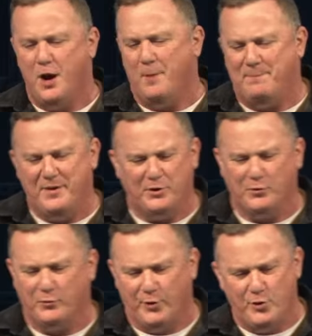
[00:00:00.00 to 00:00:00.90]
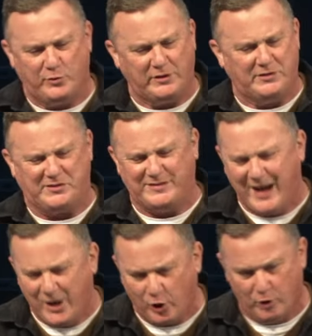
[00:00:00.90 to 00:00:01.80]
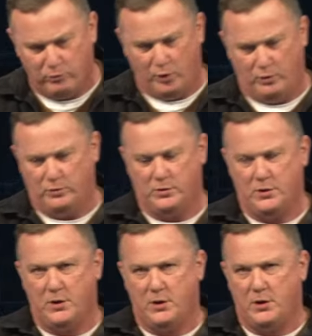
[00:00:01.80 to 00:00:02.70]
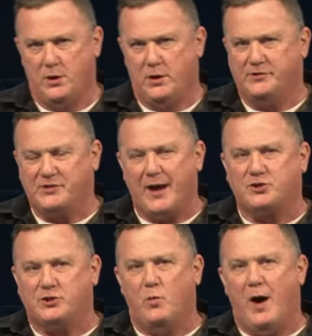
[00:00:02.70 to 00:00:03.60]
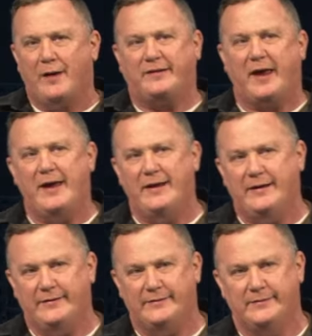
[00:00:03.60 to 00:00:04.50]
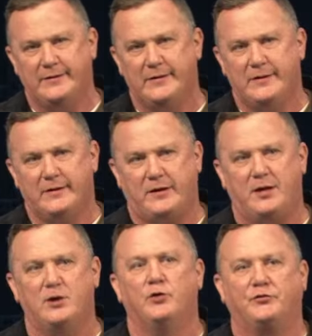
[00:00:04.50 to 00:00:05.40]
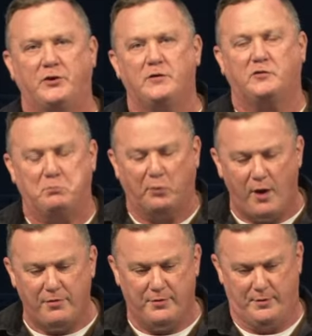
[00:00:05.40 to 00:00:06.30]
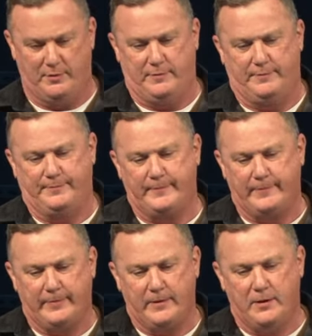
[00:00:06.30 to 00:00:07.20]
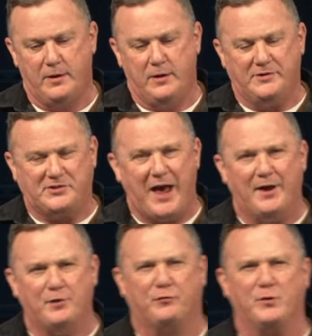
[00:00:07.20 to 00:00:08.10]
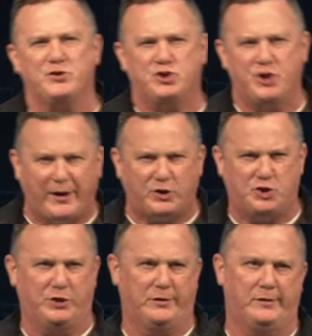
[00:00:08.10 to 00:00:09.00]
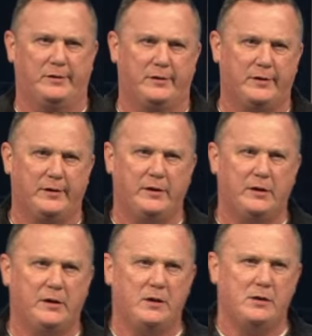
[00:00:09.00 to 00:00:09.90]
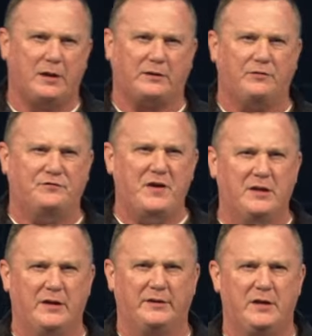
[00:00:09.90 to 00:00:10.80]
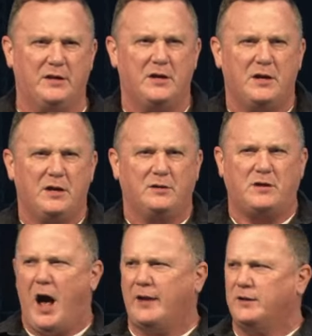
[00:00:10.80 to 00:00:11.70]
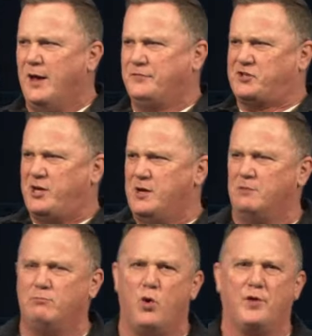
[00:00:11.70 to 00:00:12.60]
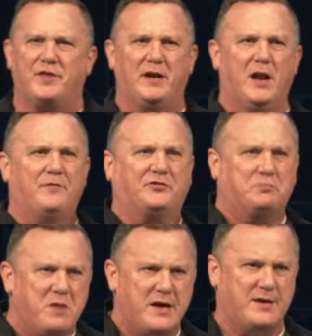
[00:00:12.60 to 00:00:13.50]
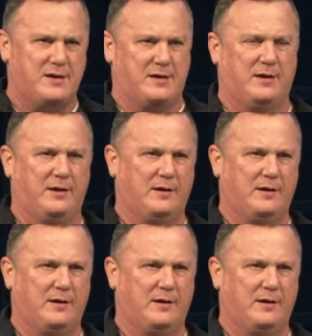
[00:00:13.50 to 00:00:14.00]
A bitter root is terrible. It's actually why Cain kills his brother. It's out of rejection. Like the feeling that God loves him more than he loves me.